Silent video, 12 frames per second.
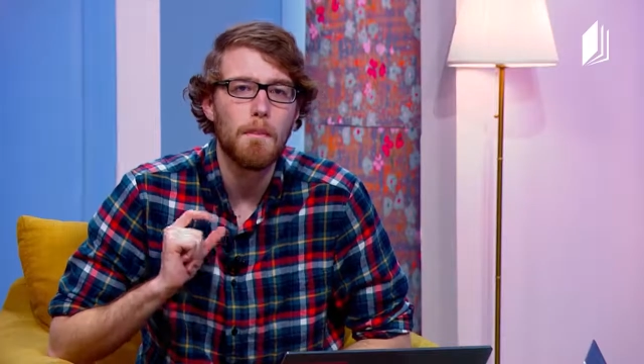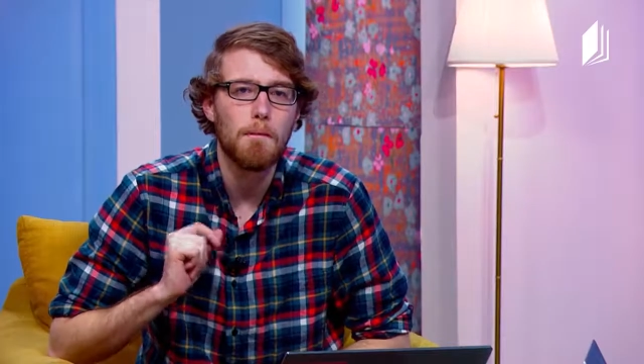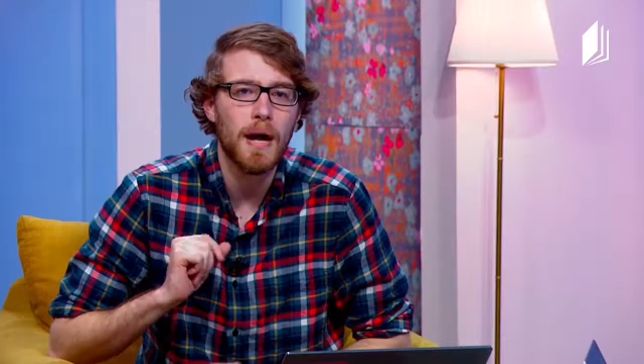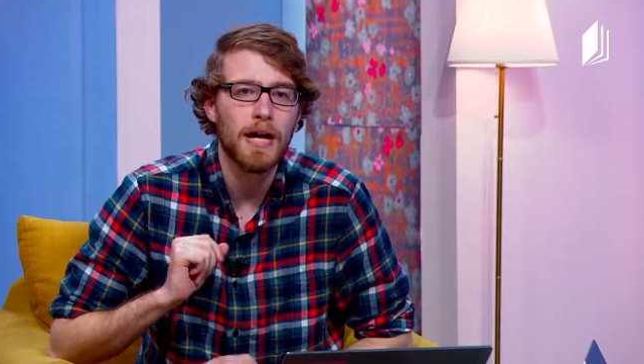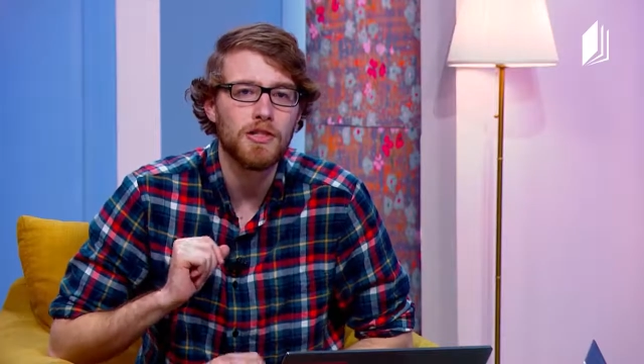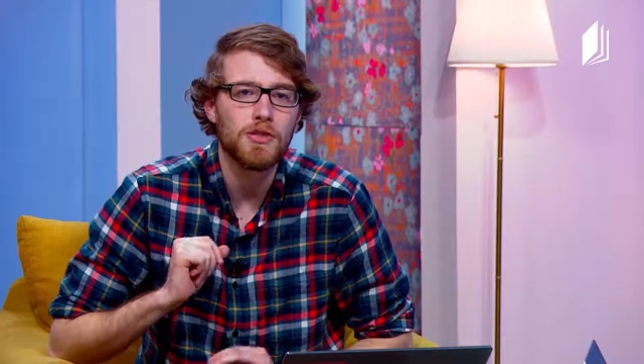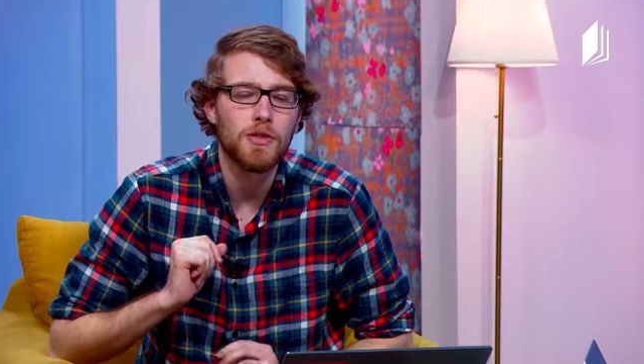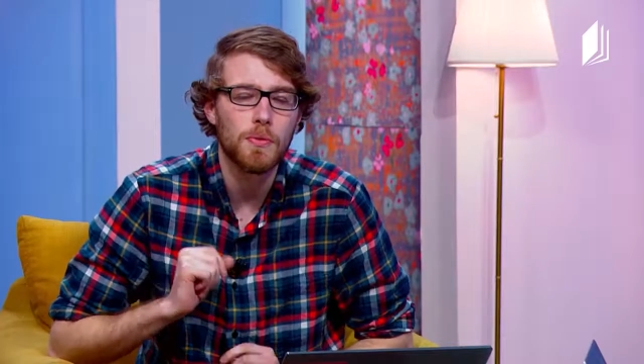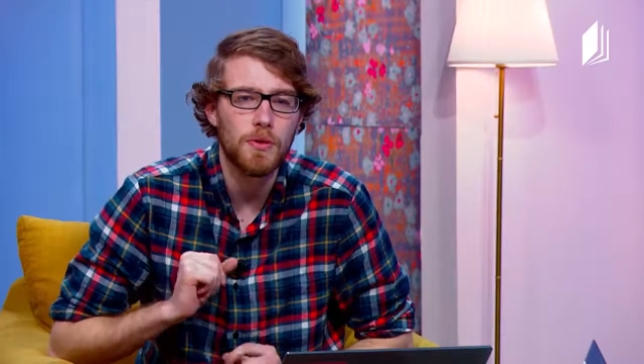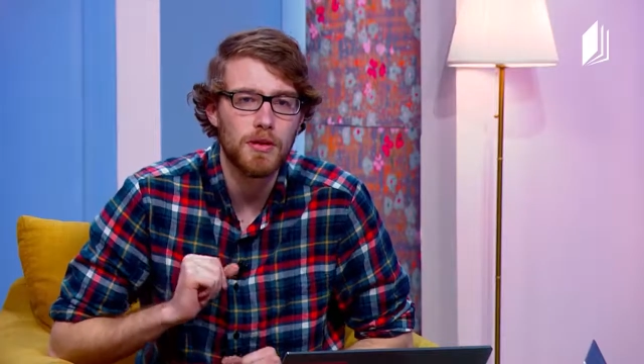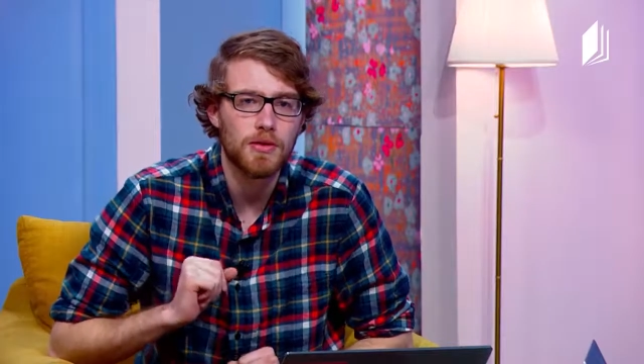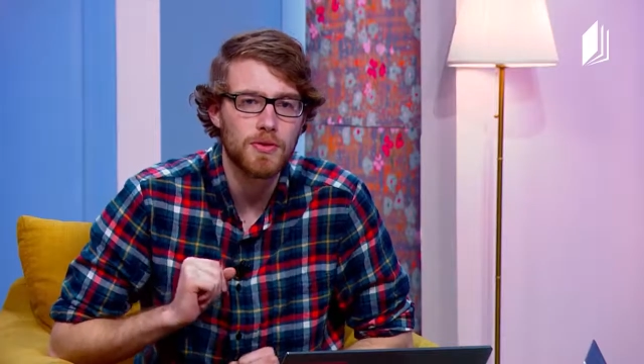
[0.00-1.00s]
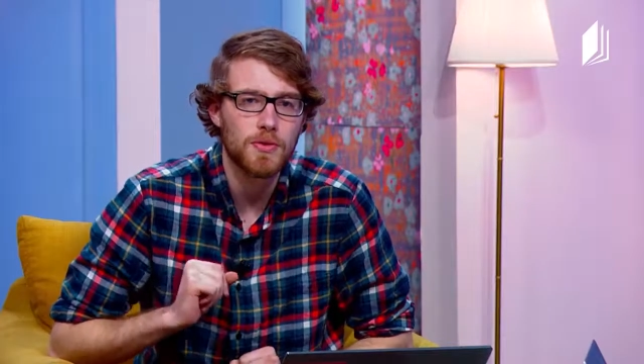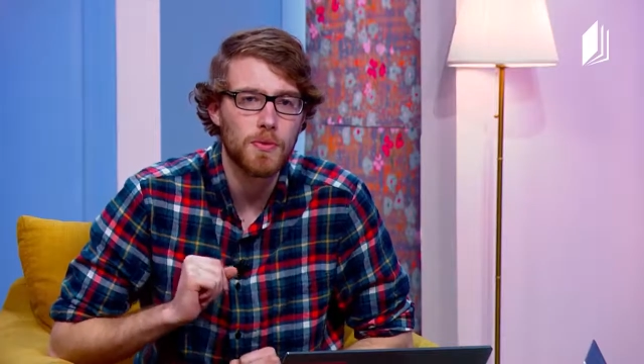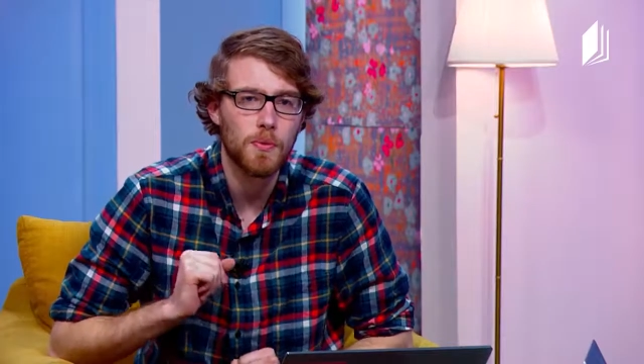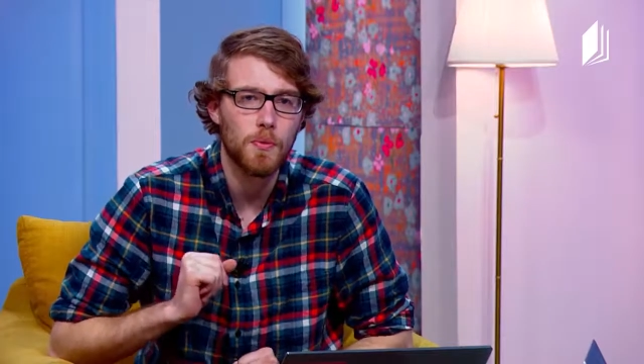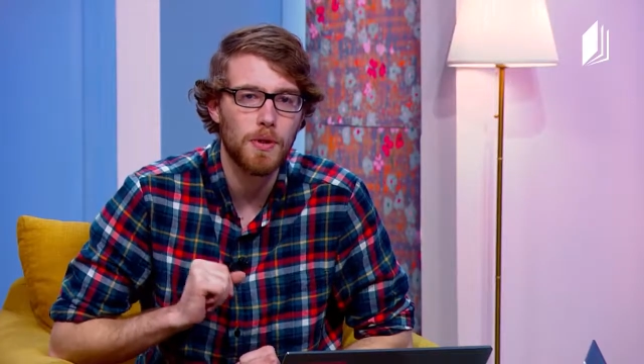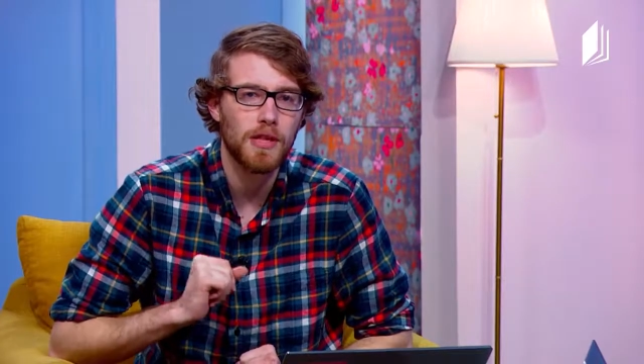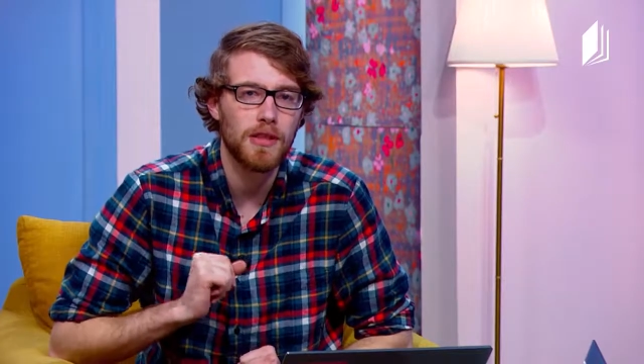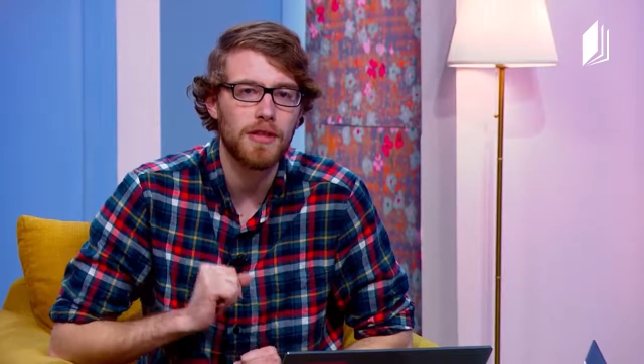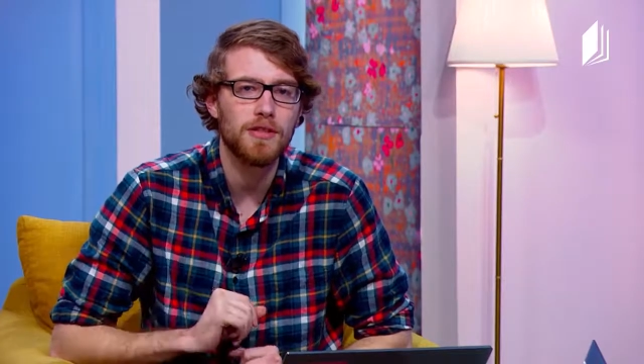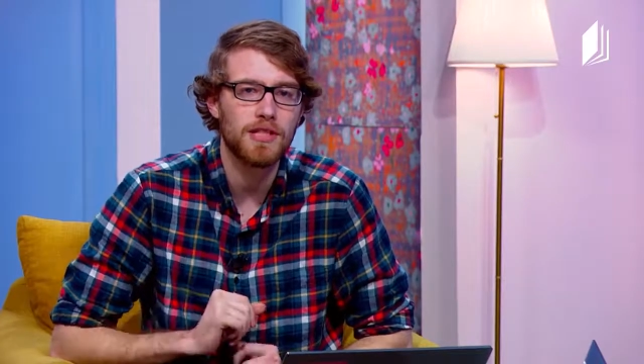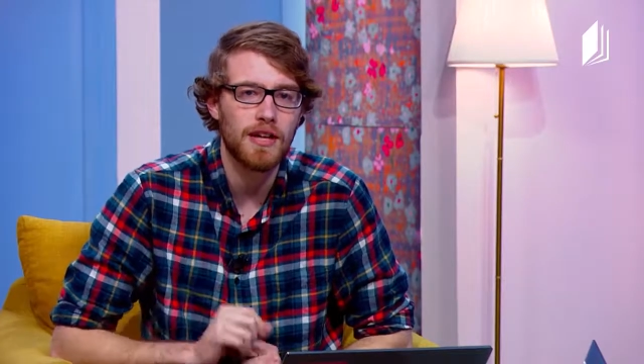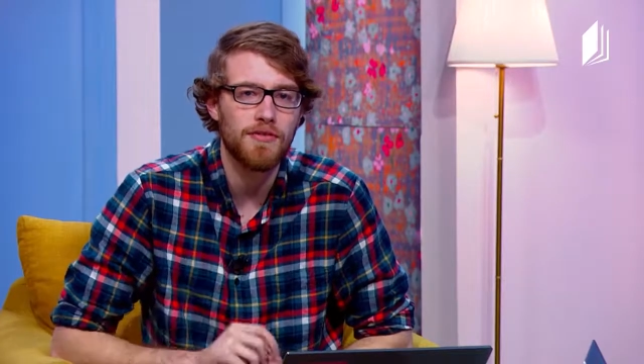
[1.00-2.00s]
match the words with
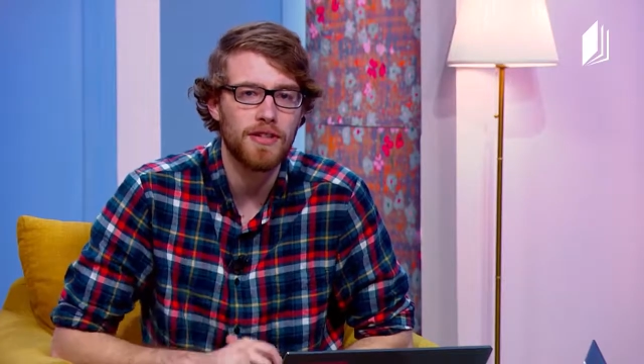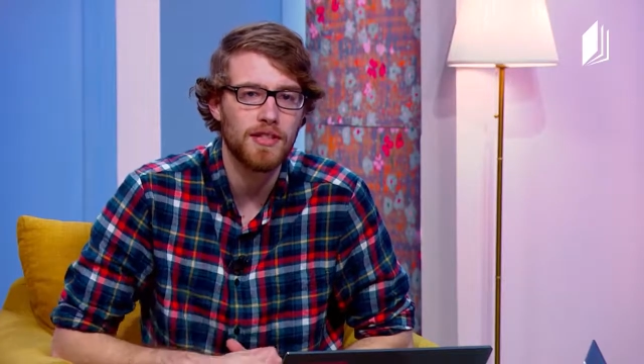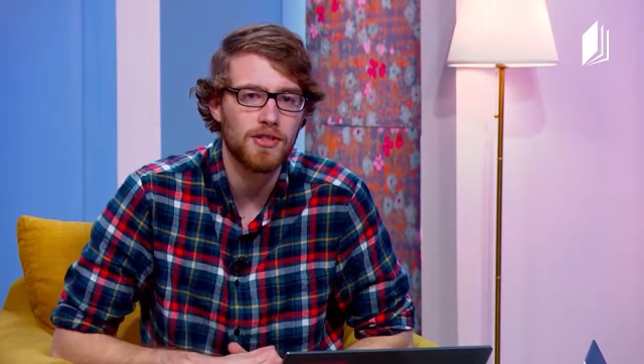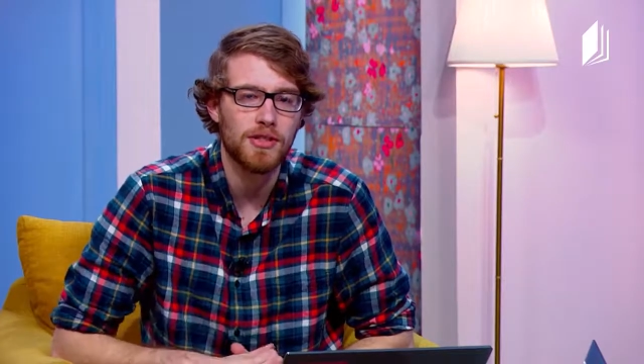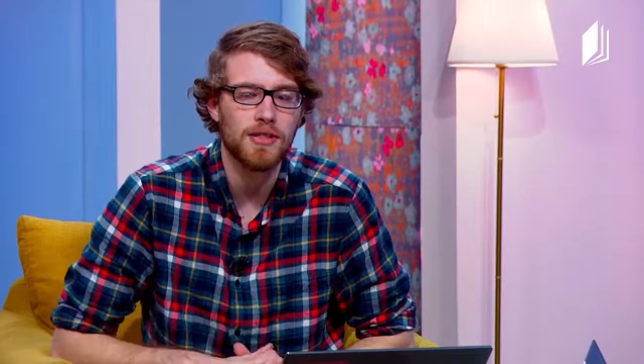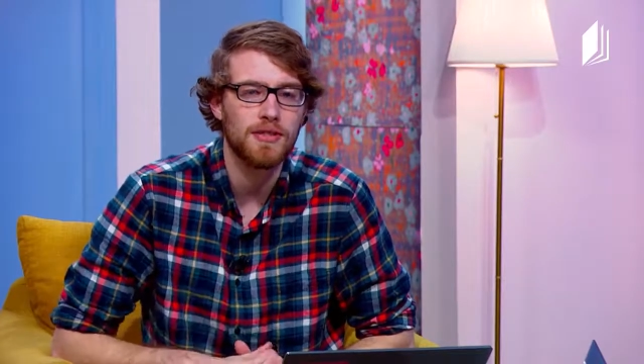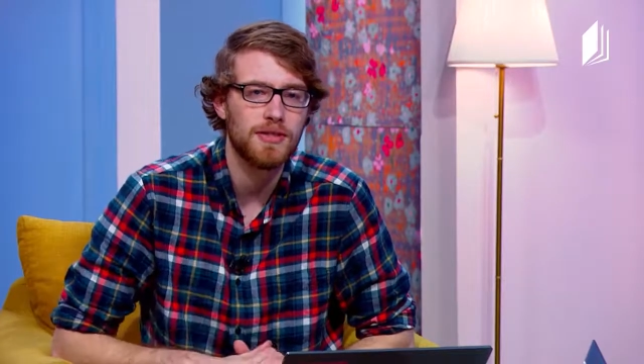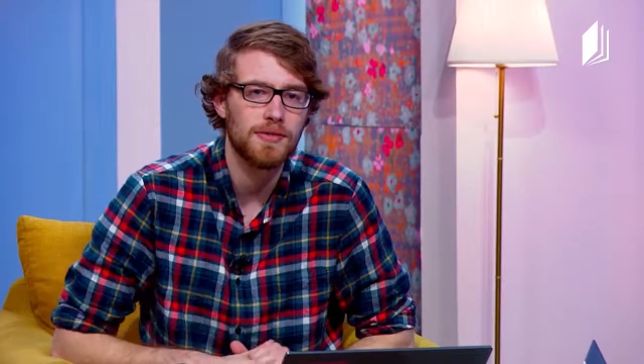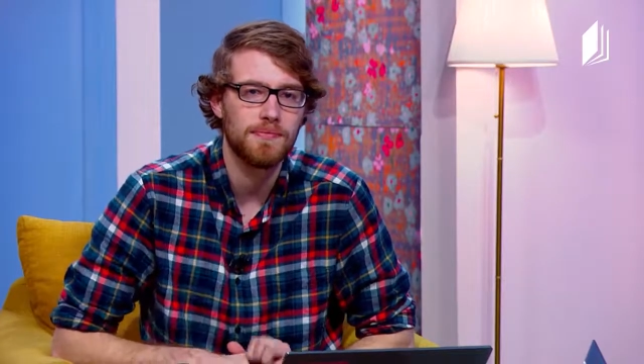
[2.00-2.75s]
their definitions.